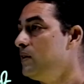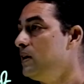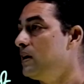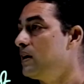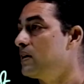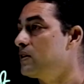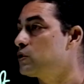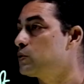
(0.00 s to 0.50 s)

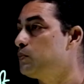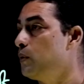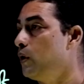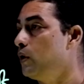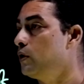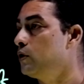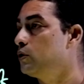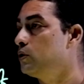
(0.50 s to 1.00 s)
will
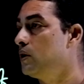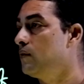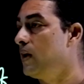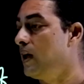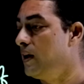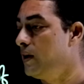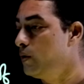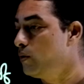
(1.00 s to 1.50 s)
correspond to the
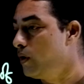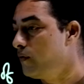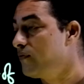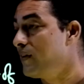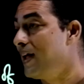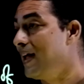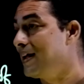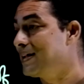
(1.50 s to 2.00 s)
value of
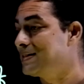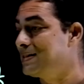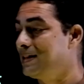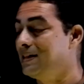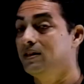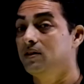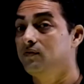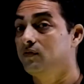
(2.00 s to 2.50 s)
x
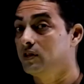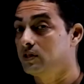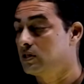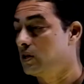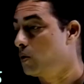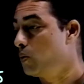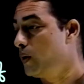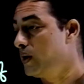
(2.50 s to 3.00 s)
in the first
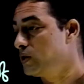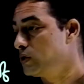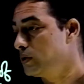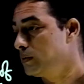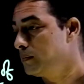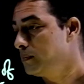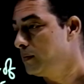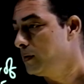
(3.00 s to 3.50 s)

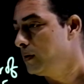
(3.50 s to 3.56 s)
equation.